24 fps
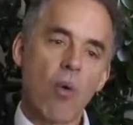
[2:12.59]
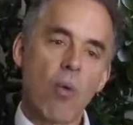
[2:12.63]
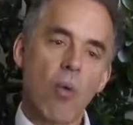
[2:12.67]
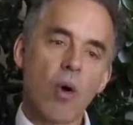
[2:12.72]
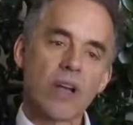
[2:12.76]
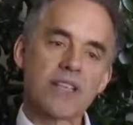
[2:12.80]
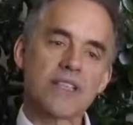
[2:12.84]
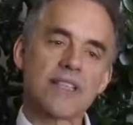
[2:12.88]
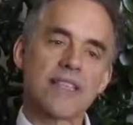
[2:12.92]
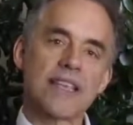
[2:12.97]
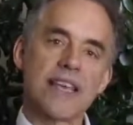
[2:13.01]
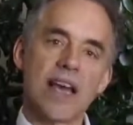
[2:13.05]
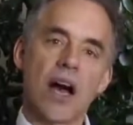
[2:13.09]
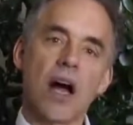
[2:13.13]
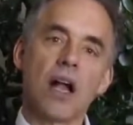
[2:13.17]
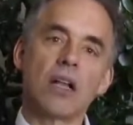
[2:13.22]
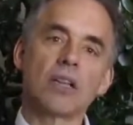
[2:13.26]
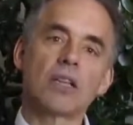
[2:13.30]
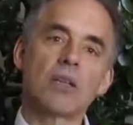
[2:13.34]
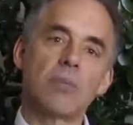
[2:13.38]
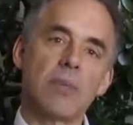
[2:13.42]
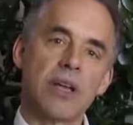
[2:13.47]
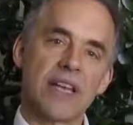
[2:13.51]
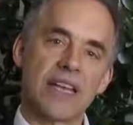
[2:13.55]
What's the
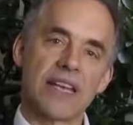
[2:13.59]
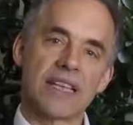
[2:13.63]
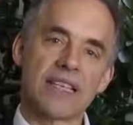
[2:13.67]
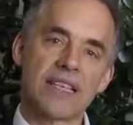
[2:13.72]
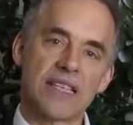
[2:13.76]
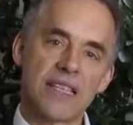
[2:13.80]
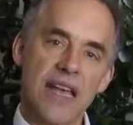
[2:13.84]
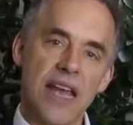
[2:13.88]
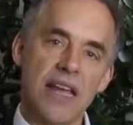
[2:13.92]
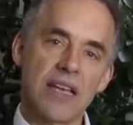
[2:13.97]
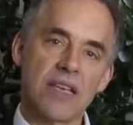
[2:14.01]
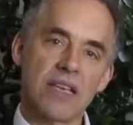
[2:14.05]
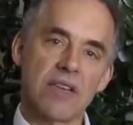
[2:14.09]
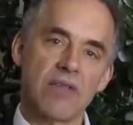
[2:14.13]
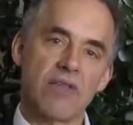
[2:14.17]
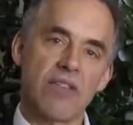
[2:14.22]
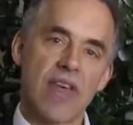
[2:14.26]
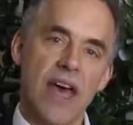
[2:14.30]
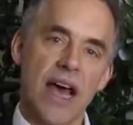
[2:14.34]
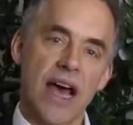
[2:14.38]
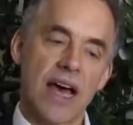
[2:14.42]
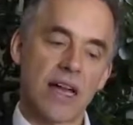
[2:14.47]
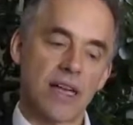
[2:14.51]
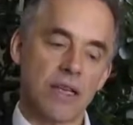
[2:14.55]
ultimate extent of
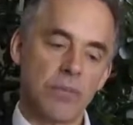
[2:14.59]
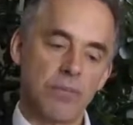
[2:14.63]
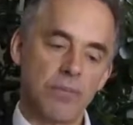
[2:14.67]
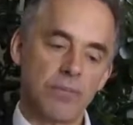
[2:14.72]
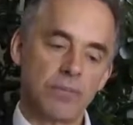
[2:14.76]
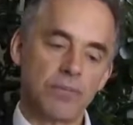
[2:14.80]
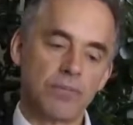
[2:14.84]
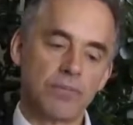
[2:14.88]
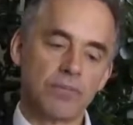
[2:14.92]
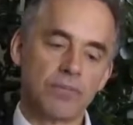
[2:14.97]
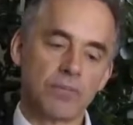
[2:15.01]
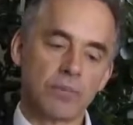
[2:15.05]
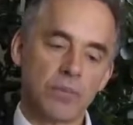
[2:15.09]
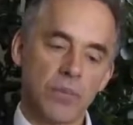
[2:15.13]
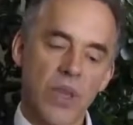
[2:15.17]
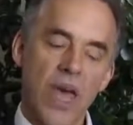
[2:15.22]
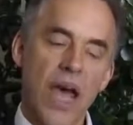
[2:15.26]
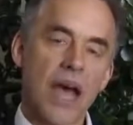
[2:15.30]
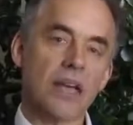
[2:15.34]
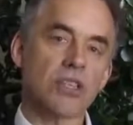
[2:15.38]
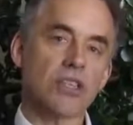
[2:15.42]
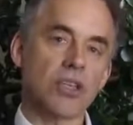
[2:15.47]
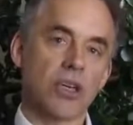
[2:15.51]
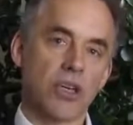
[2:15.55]
that?
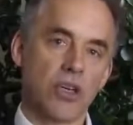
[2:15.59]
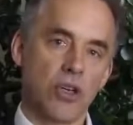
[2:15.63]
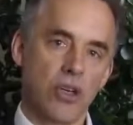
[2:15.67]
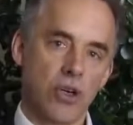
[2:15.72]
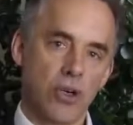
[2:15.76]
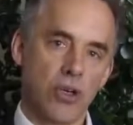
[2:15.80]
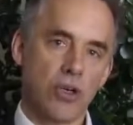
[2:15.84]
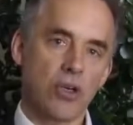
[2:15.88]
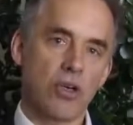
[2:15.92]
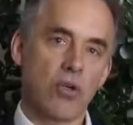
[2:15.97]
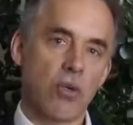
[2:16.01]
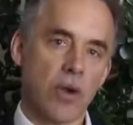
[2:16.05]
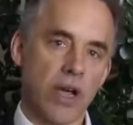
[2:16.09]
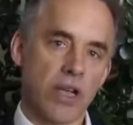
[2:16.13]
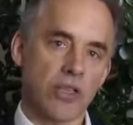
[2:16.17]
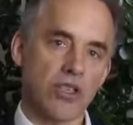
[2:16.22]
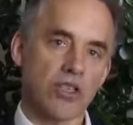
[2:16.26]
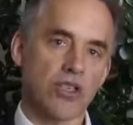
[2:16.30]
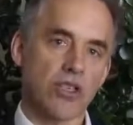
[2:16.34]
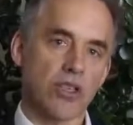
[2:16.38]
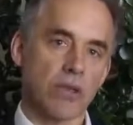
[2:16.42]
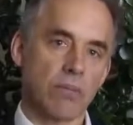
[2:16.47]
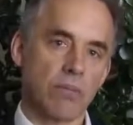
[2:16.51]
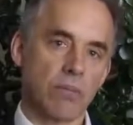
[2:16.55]
That's a good
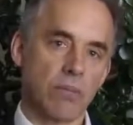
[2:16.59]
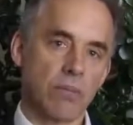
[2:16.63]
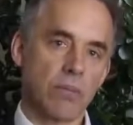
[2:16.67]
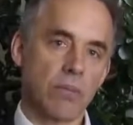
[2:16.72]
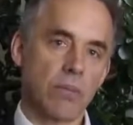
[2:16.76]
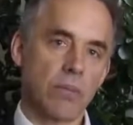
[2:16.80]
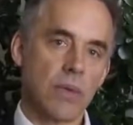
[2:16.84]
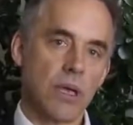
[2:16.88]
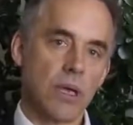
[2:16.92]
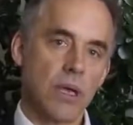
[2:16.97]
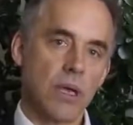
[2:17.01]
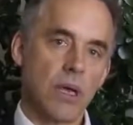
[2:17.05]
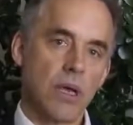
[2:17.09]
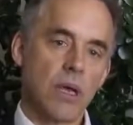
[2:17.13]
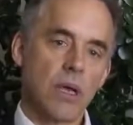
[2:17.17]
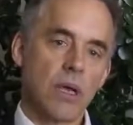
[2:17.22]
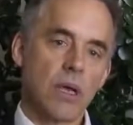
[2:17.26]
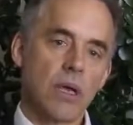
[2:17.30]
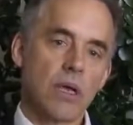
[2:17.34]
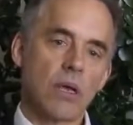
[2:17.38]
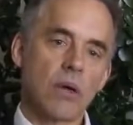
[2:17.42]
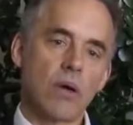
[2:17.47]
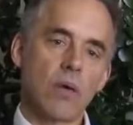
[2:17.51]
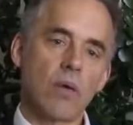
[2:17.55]
question.
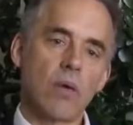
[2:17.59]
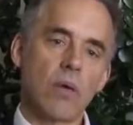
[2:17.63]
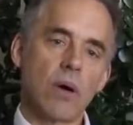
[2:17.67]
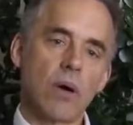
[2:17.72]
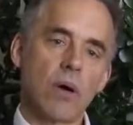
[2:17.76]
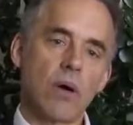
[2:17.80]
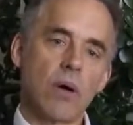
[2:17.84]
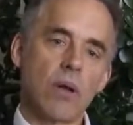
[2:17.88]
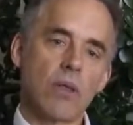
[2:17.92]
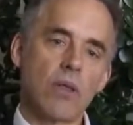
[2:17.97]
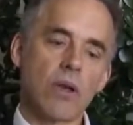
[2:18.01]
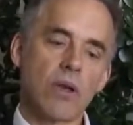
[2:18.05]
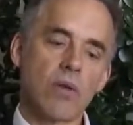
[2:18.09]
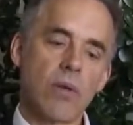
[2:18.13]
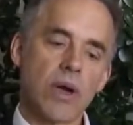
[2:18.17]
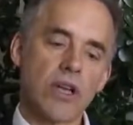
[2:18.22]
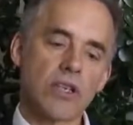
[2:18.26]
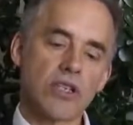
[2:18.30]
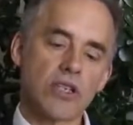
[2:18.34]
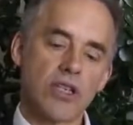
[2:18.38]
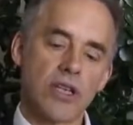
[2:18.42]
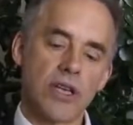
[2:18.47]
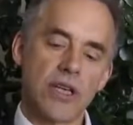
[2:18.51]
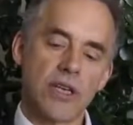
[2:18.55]
You know, the
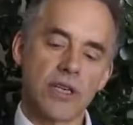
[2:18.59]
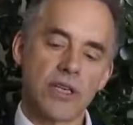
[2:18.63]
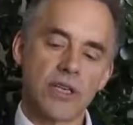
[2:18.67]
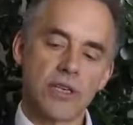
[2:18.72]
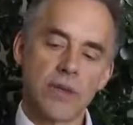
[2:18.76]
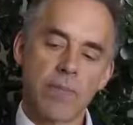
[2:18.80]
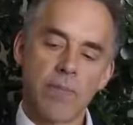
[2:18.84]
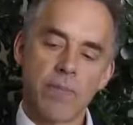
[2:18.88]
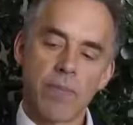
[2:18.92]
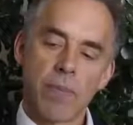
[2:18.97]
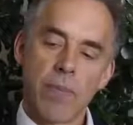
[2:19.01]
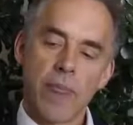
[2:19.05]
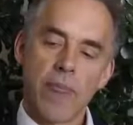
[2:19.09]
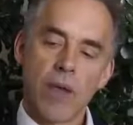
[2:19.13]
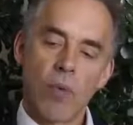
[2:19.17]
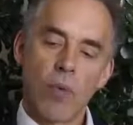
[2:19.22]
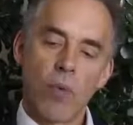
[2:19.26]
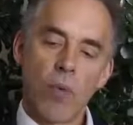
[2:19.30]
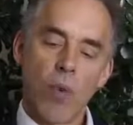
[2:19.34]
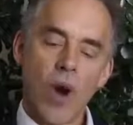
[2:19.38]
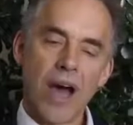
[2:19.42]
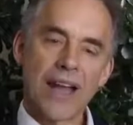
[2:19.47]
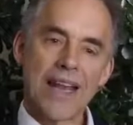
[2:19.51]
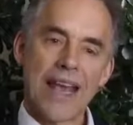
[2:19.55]
question is,
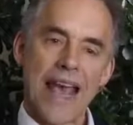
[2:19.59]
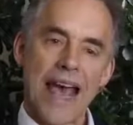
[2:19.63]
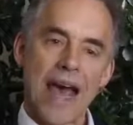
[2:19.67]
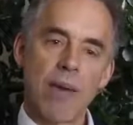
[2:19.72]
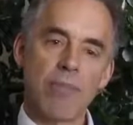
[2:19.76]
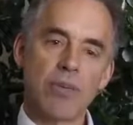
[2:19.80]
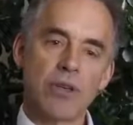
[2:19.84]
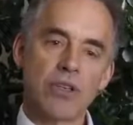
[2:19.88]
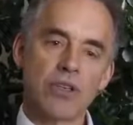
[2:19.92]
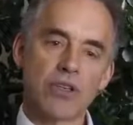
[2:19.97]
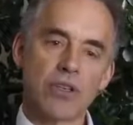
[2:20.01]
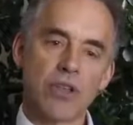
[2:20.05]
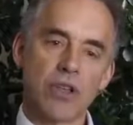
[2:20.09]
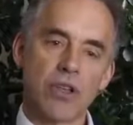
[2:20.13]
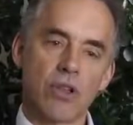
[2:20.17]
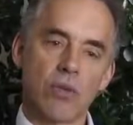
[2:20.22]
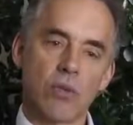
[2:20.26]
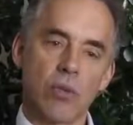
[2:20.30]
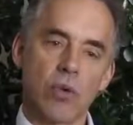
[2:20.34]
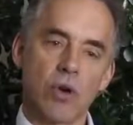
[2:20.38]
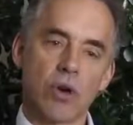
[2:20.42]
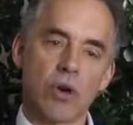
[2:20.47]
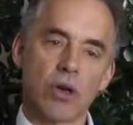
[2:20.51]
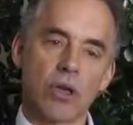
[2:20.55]
what happens to the
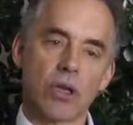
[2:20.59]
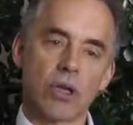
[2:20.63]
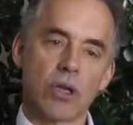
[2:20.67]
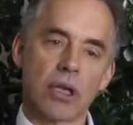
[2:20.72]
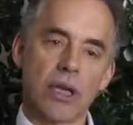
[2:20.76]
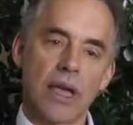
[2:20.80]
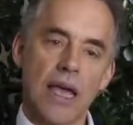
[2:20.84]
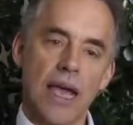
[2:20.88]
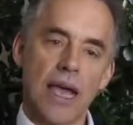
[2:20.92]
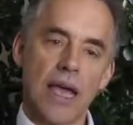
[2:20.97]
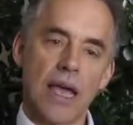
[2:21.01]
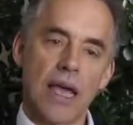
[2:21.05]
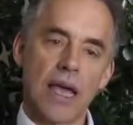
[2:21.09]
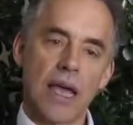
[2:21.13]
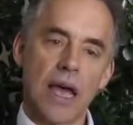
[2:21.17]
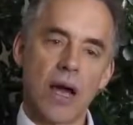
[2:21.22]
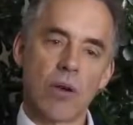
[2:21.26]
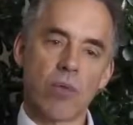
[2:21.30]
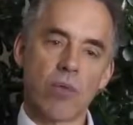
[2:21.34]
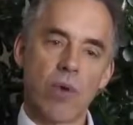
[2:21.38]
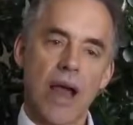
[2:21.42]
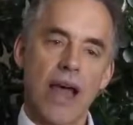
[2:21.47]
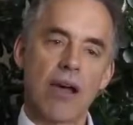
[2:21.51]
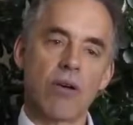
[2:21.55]
world
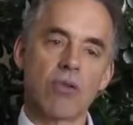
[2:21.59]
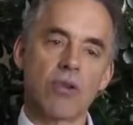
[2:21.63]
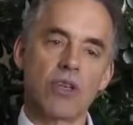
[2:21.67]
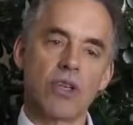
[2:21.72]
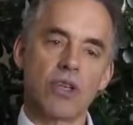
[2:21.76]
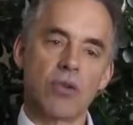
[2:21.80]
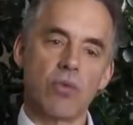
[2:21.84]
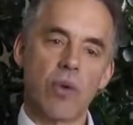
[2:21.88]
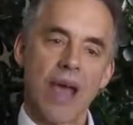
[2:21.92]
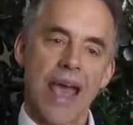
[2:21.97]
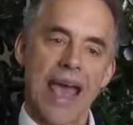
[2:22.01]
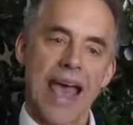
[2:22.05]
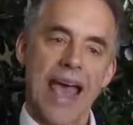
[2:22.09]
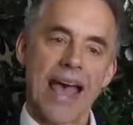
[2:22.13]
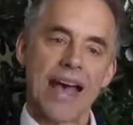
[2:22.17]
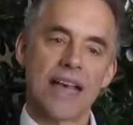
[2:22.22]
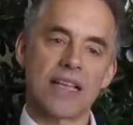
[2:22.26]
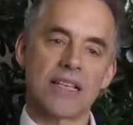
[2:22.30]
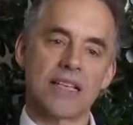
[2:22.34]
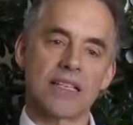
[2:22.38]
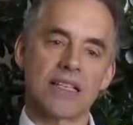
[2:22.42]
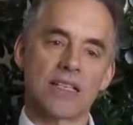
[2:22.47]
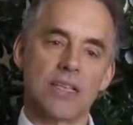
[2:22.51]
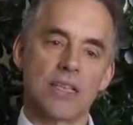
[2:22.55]
around you
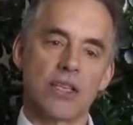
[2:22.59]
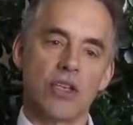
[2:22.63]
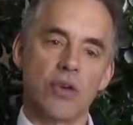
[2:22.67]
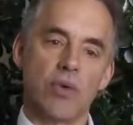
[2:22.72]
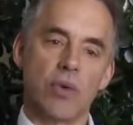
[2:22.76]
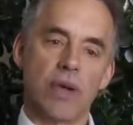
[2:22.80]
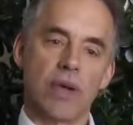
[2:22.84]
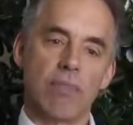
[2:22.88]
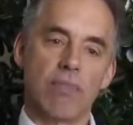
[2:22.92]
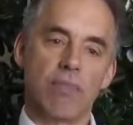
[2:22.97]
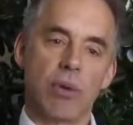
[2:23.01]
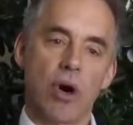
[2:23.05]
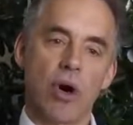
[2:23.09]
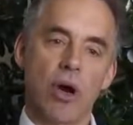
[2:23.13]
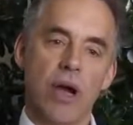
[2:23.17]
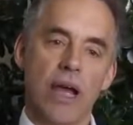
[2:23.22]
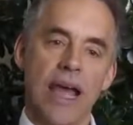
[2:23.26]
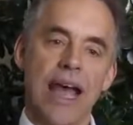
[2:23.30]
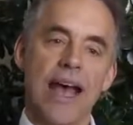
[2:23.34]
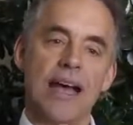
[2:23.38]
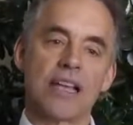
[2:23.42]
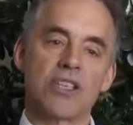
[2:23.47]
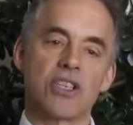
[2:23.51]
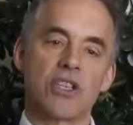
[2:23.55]
as you
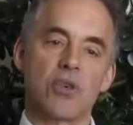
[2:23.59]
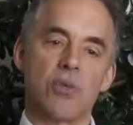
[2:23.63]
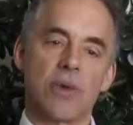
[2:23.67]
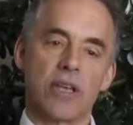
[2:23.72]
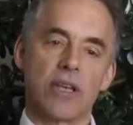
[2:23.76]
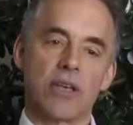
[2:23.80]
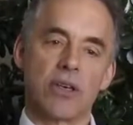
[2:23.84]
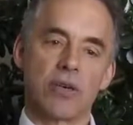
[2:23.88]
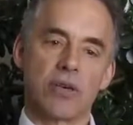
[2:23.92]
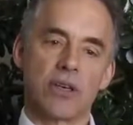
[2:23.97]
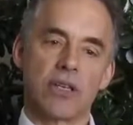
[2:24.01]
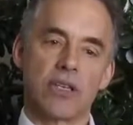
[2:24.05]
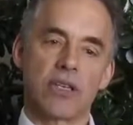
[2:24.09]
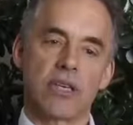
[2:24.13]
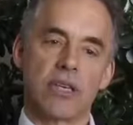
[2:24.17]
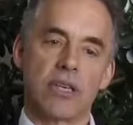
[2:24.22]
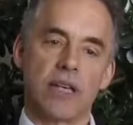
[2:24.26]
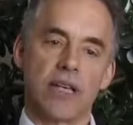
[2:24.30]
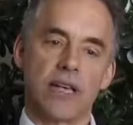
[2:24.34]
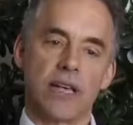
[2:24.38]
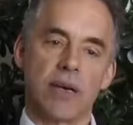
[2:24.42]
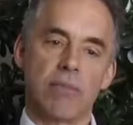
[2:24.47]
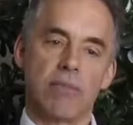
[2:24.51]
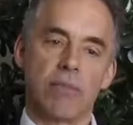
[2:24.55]

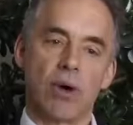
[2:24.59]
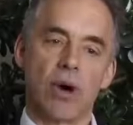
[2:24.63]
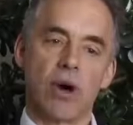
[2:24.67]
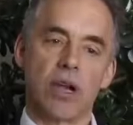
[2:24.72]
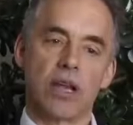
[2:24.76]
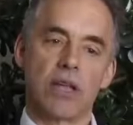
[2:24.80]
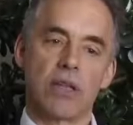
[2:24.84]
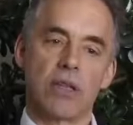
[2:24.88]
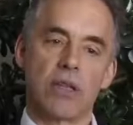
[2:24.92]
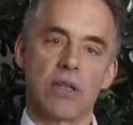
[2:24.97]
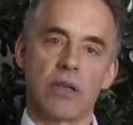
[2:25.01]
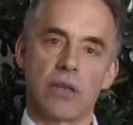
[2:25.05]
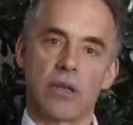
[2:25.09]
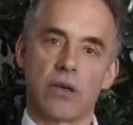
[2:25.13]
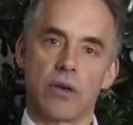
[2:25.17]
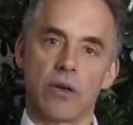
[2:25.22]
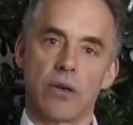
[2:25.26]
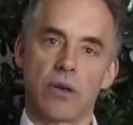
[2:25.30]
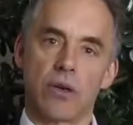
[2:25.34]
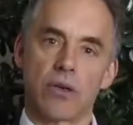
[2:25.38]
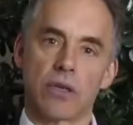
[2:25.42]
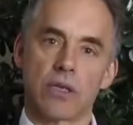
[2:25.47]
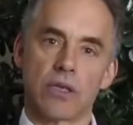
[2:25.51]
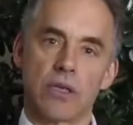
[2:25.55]
increasingly embody the
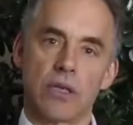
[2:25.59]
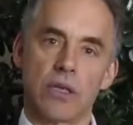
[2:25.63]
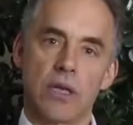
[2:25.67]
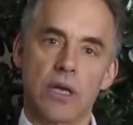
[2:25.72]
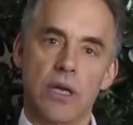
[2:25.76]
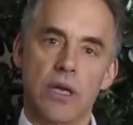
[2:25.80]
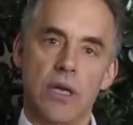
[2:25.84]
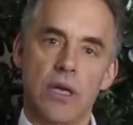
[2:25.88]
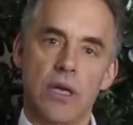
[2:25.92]
Logos?